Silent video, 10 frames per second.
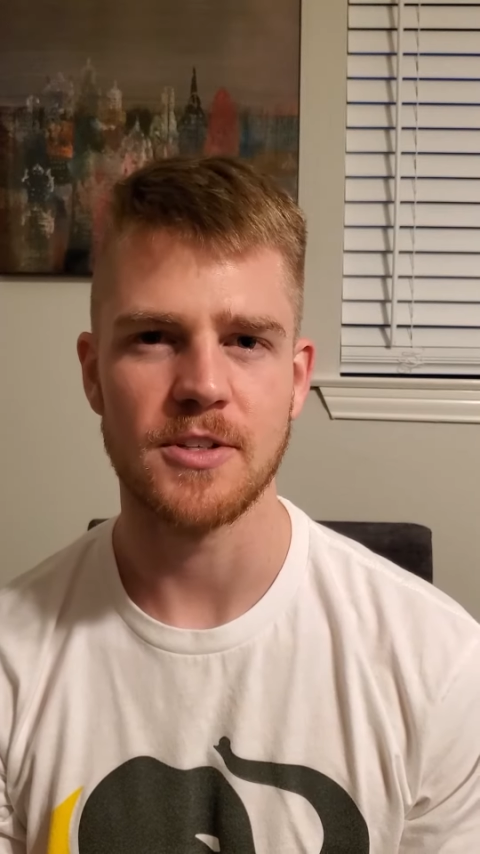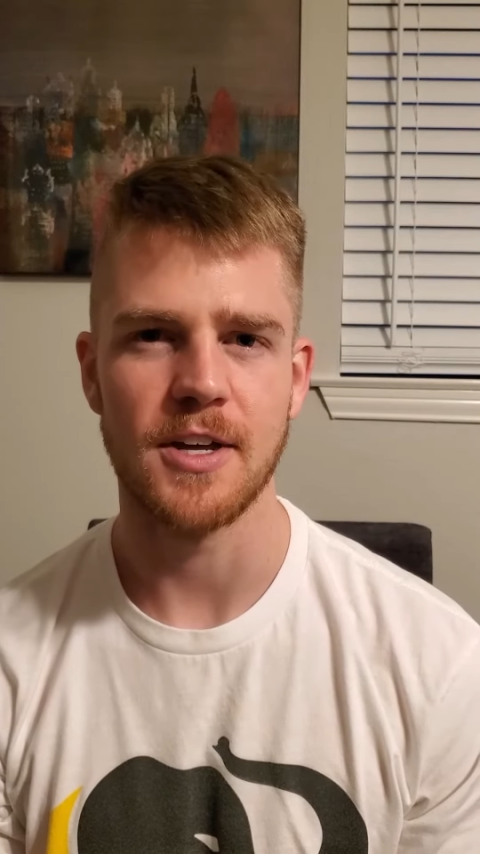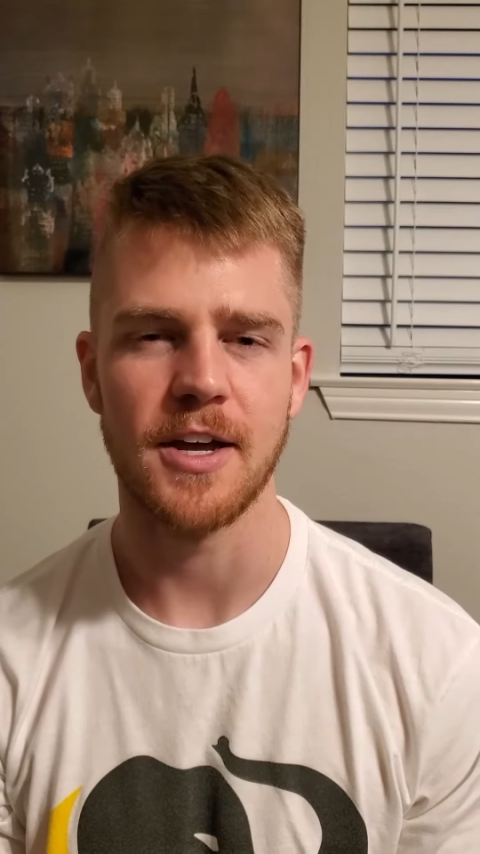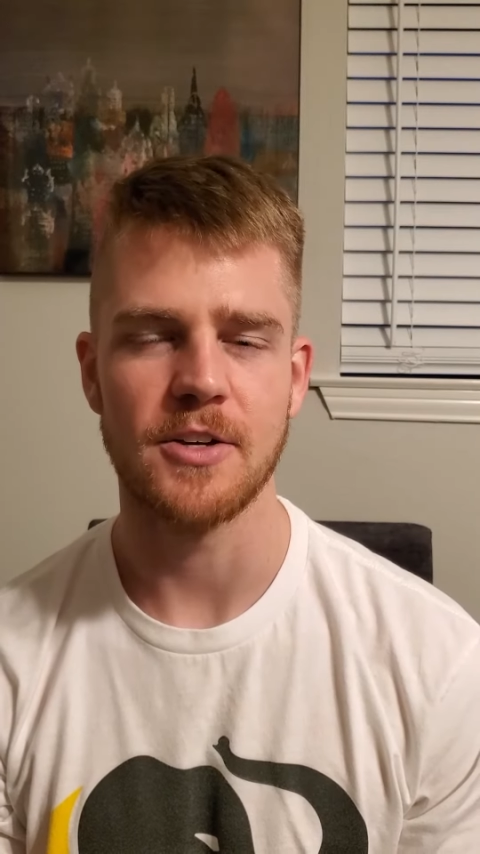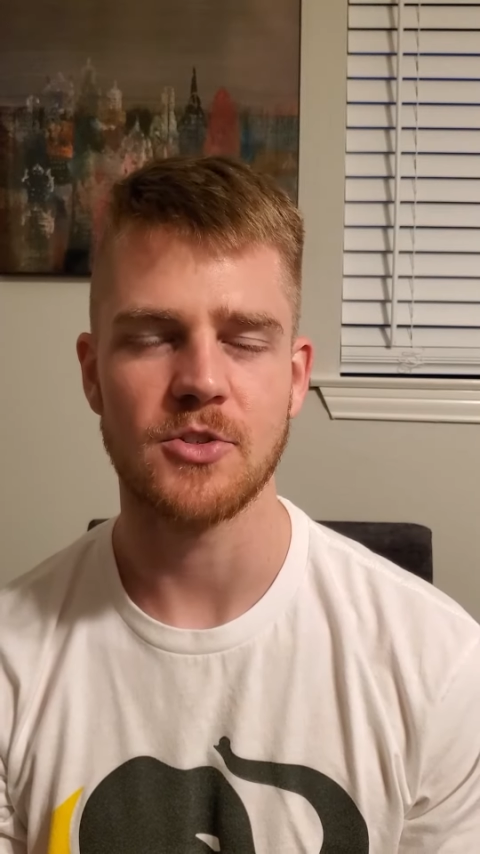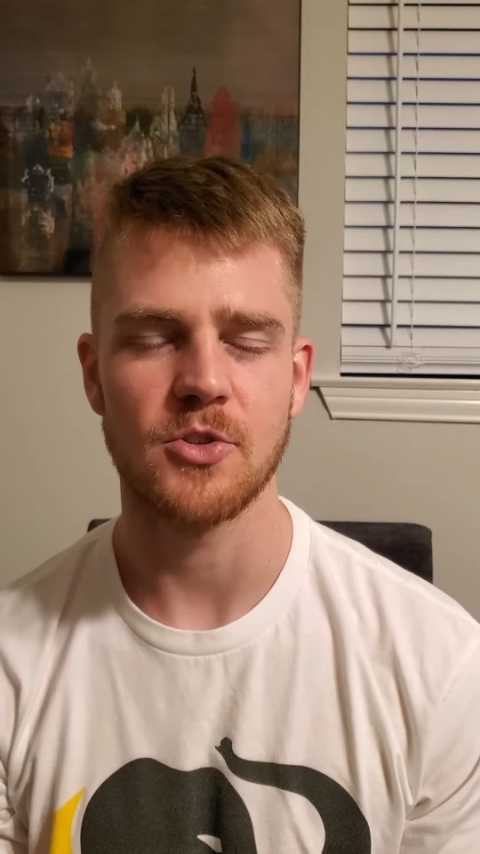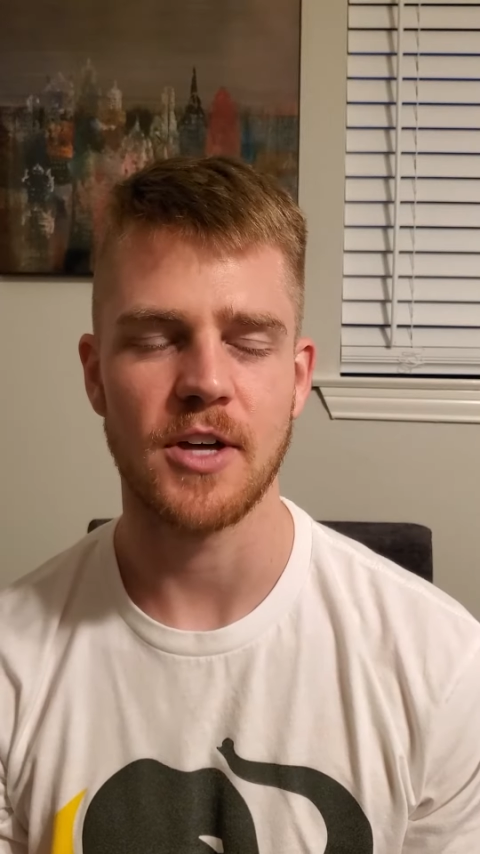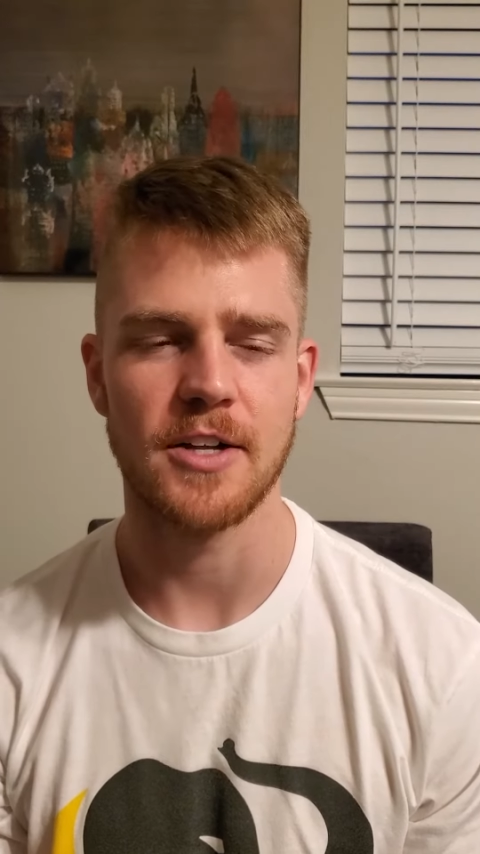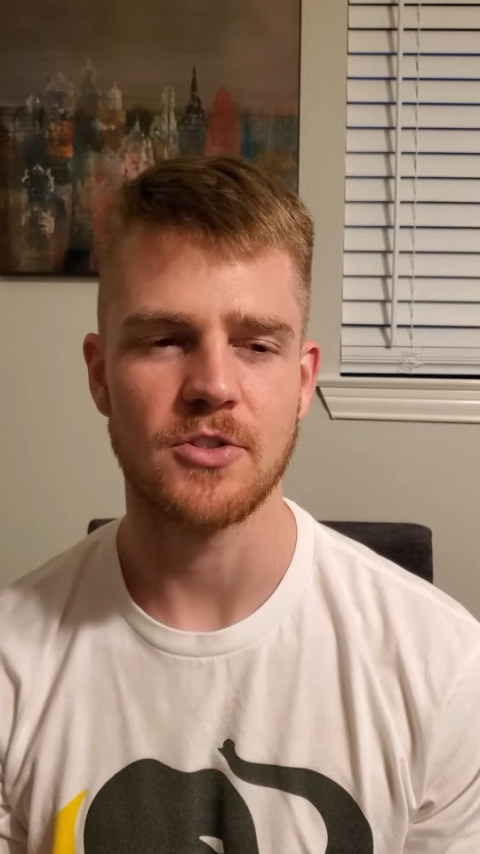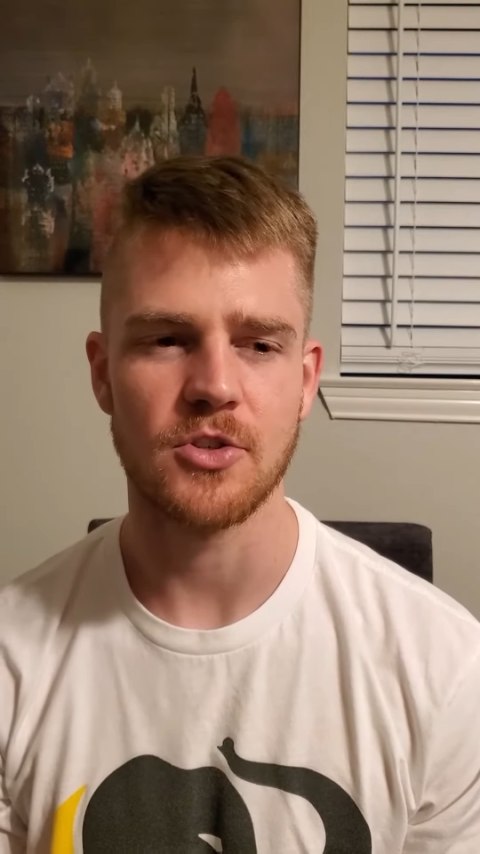today, so
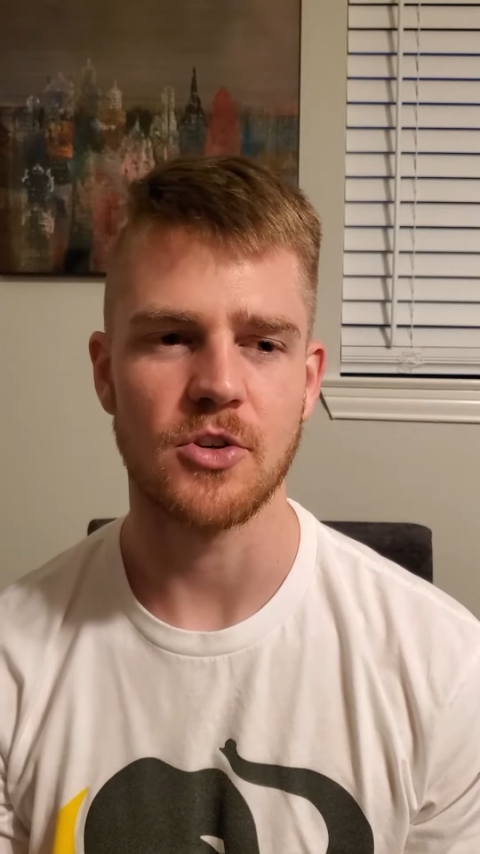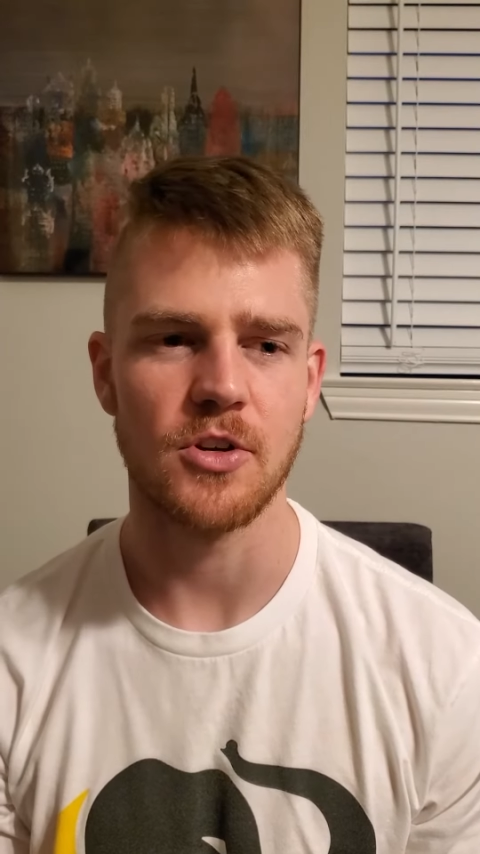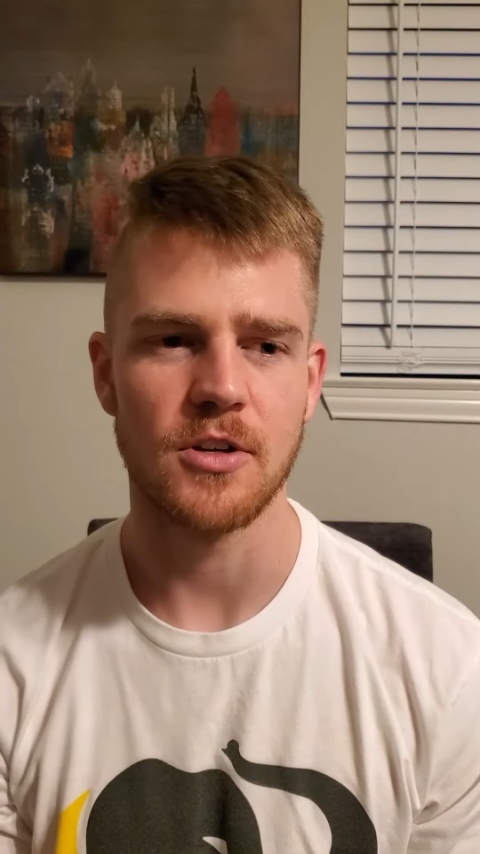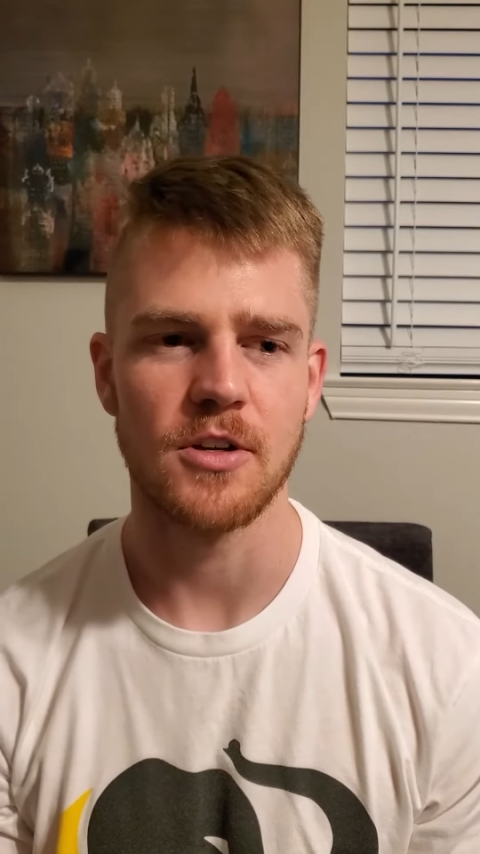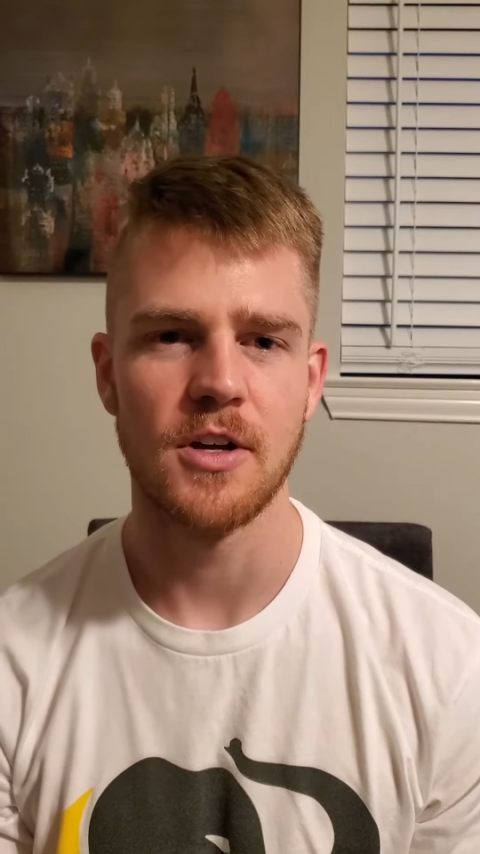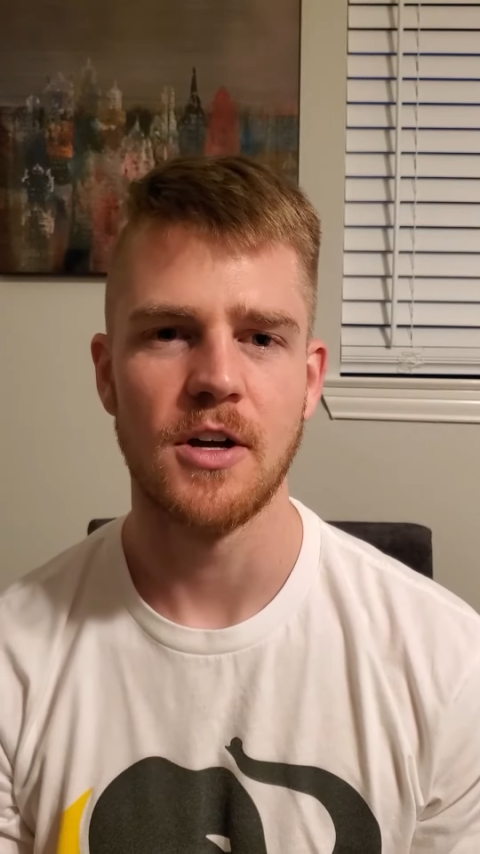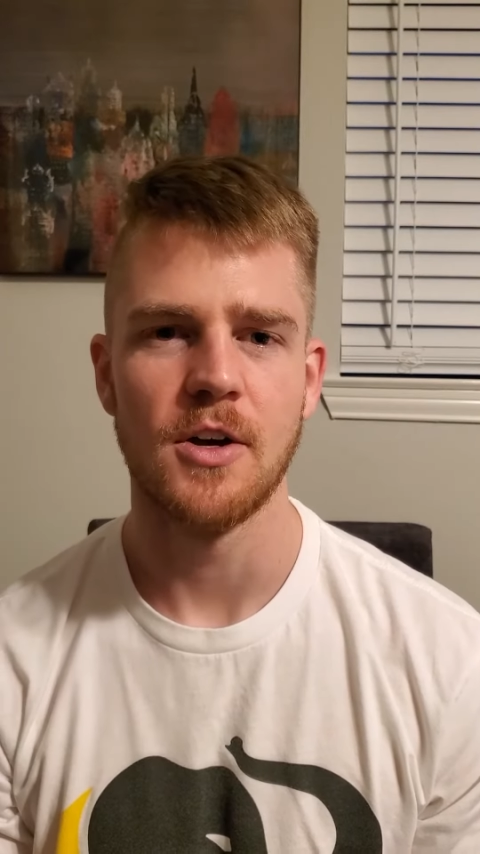that's good.